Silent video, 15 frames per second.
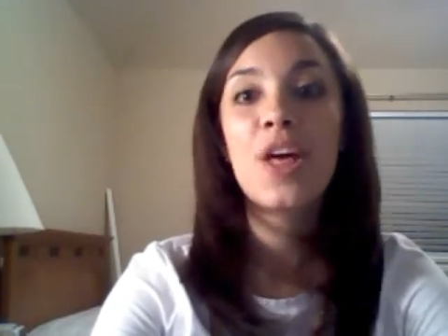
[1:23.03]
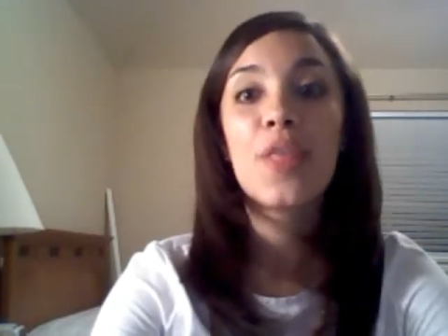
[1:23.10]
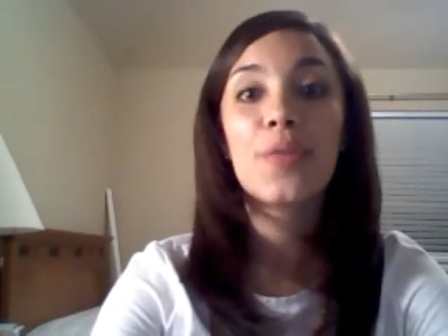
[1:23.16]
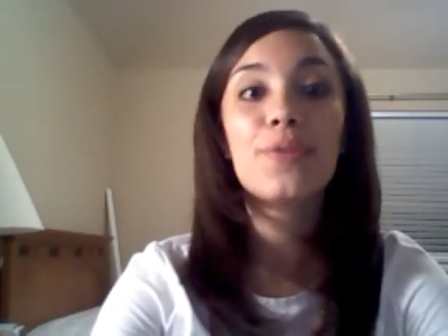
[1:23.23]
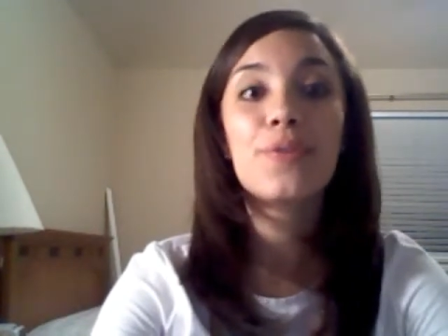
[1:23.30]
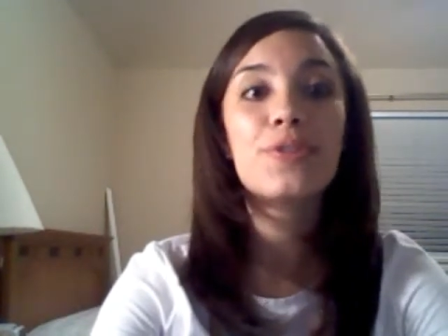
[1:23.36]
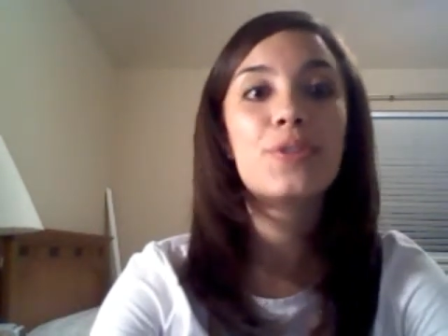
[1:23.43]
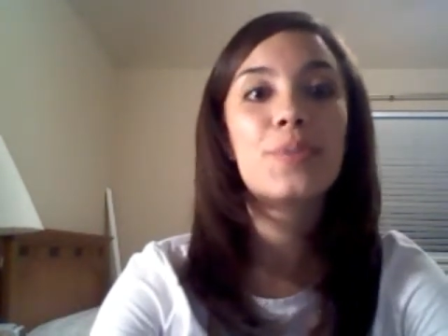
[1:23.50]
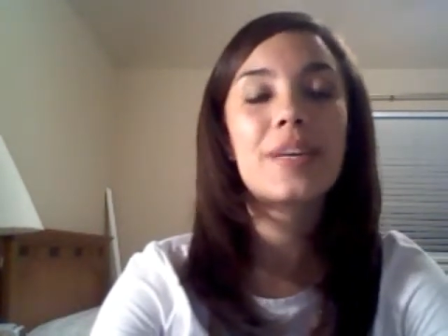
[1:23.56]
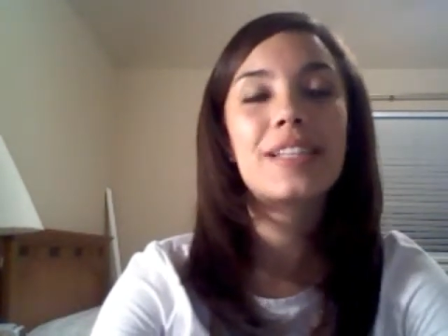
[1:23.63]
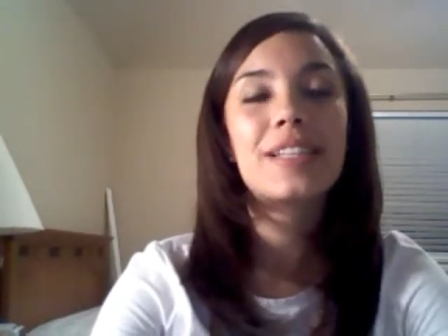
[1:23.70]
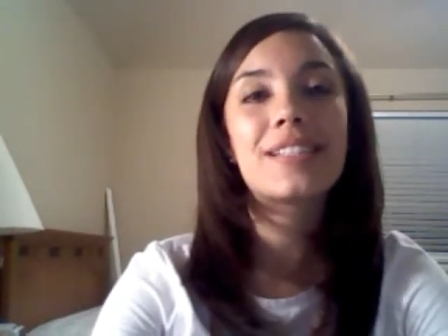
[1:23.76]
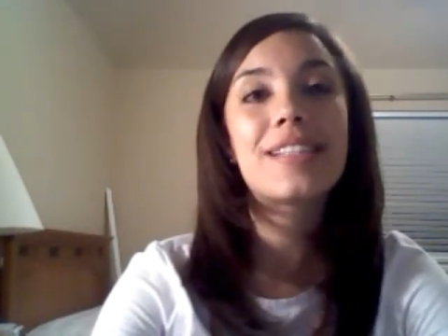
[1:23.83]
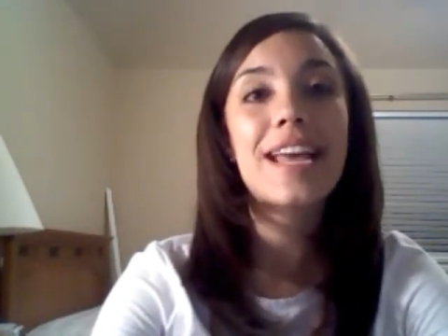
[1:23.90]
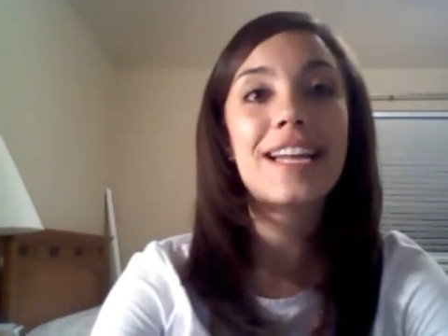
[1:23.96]
Through
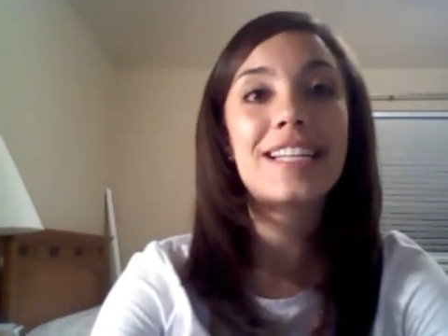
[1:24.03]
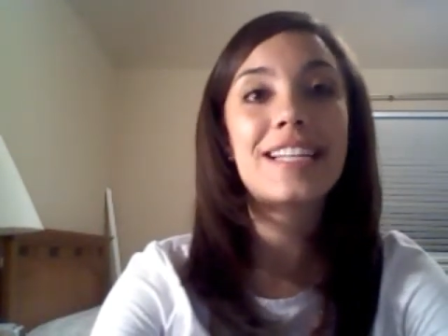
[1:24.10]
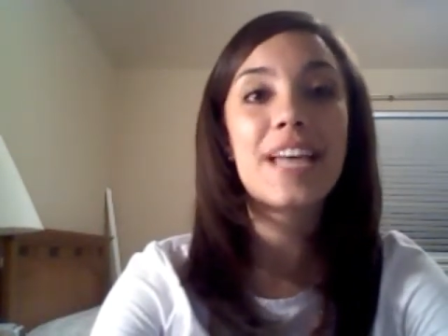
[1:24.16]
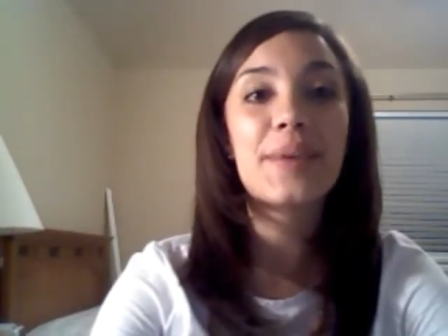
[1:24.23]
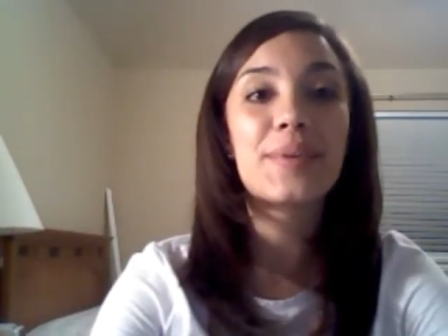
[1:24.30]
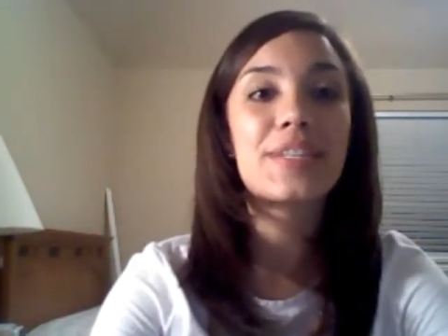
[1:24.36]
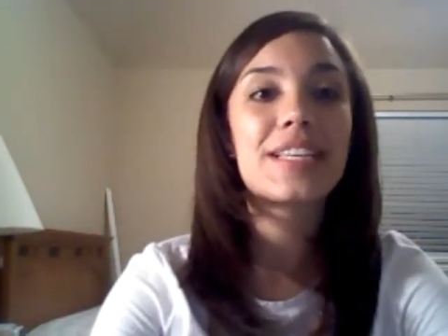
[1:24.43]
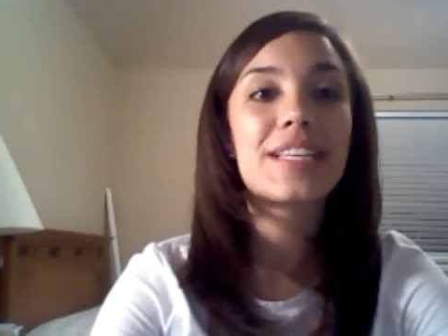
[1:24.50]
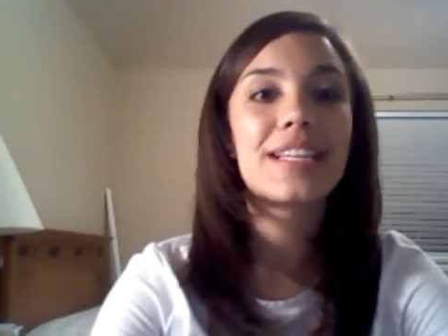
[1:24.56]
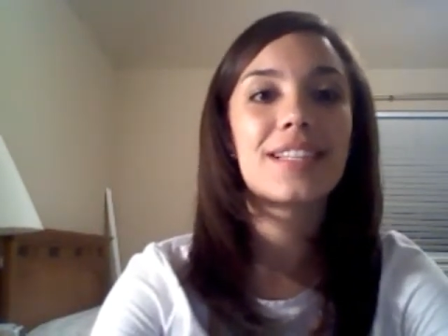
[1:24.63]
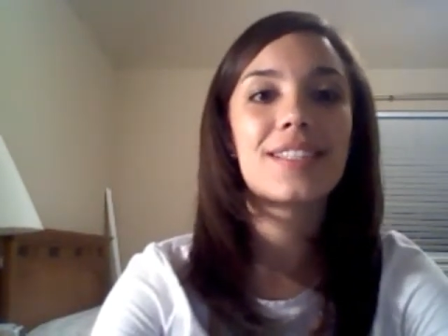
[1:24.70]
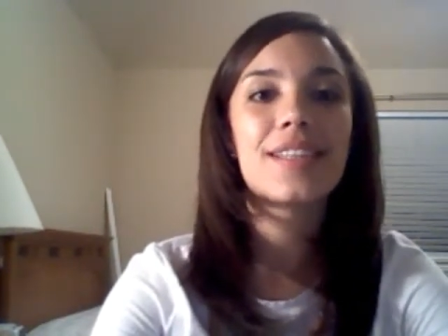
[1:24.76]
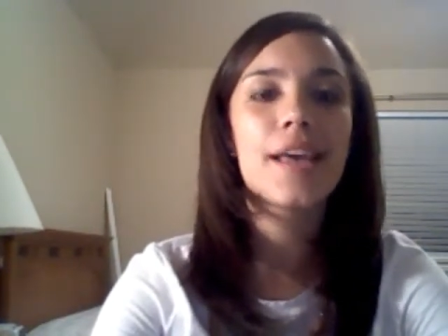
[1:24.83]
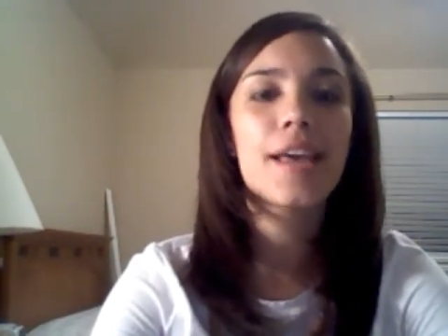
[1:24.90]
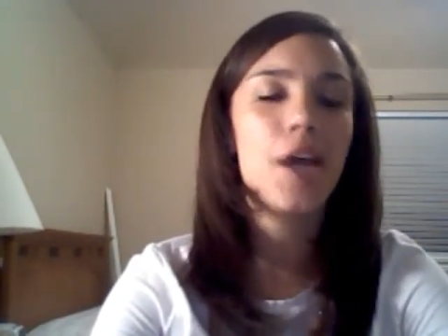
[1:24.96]
Swedes' day-to-day
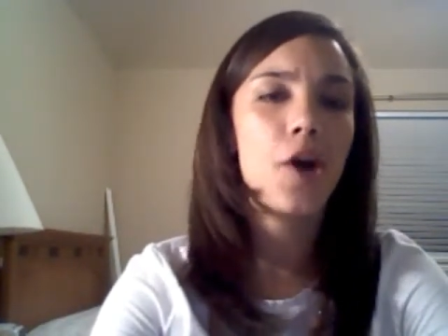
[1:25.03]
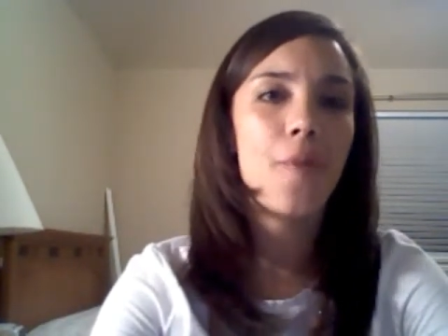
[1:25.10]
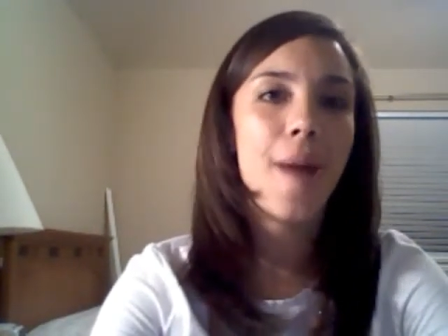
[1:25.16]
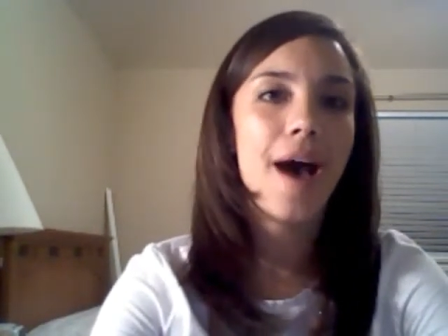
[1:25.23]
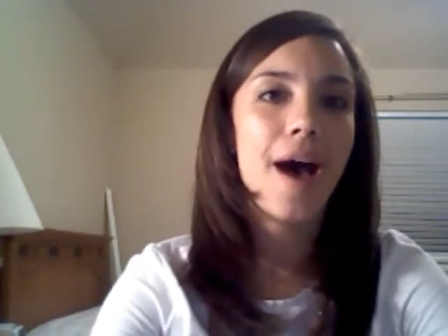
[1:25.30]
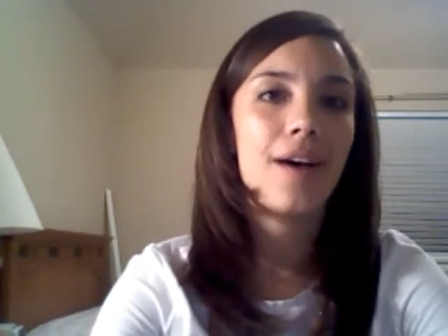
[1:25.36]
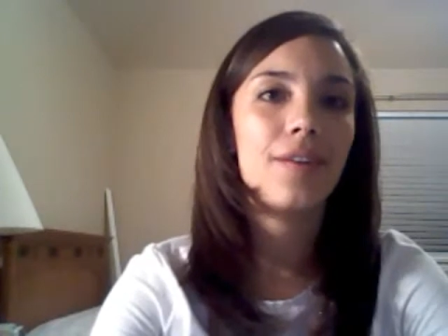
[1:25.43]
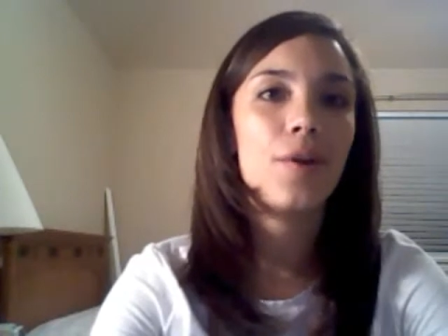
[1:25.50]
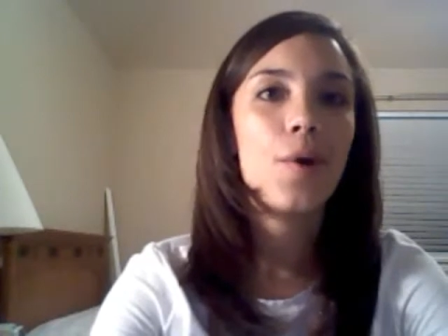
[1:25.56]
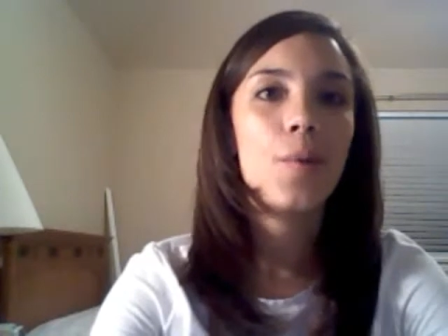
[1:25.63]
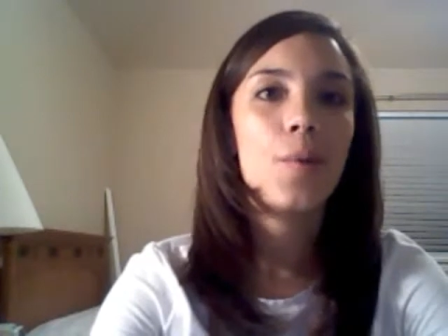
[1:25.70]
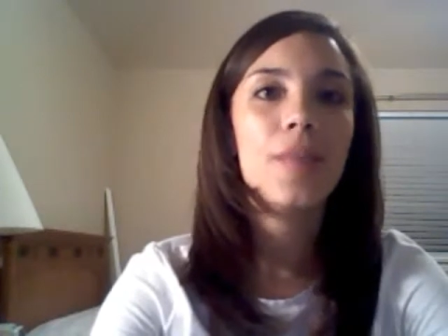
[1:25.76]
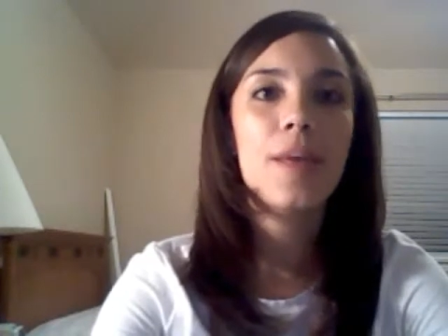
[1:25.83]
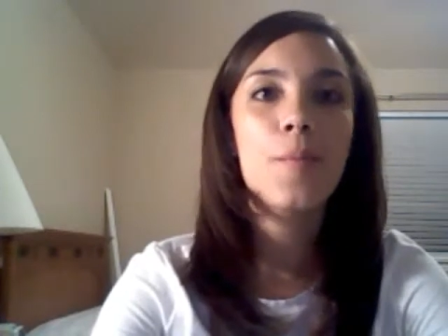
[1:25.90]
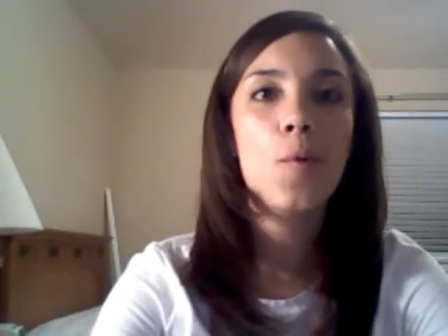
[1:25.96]
routines, they go about
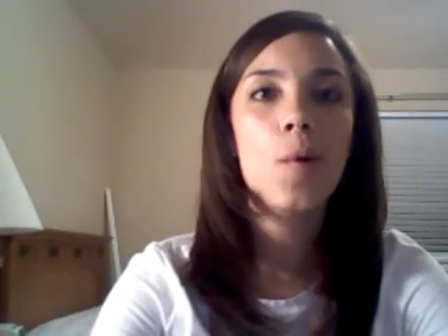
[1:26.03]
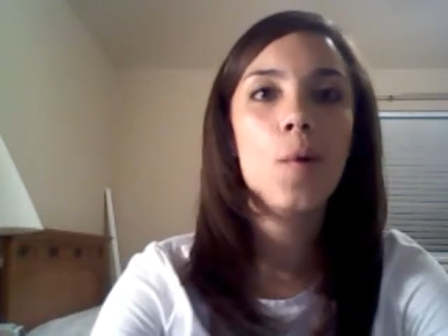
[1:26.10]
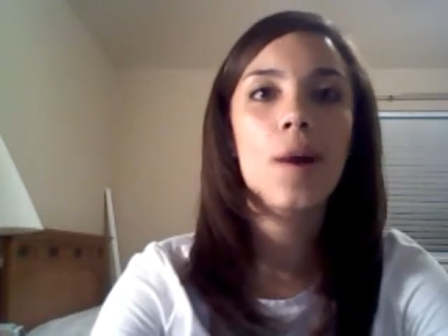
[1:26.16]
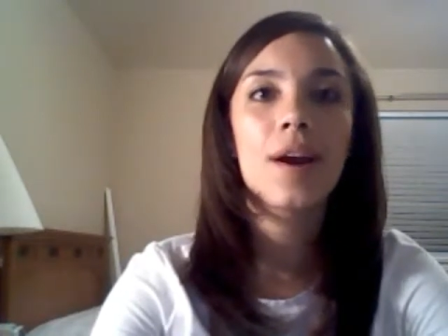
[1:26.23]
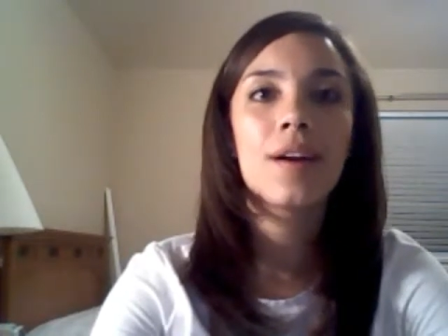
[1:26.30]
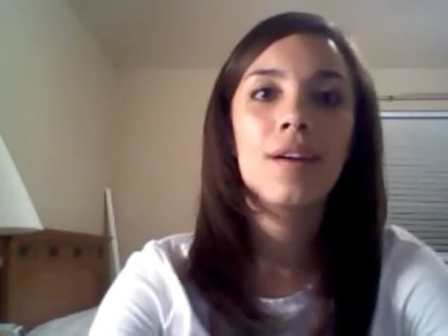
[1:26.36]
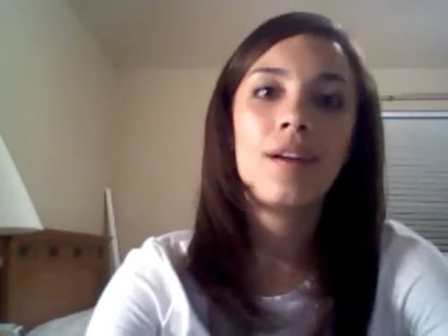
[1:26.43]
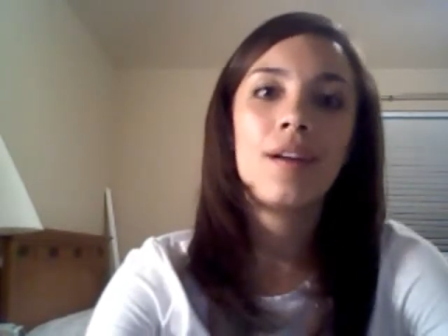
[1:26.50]
with a more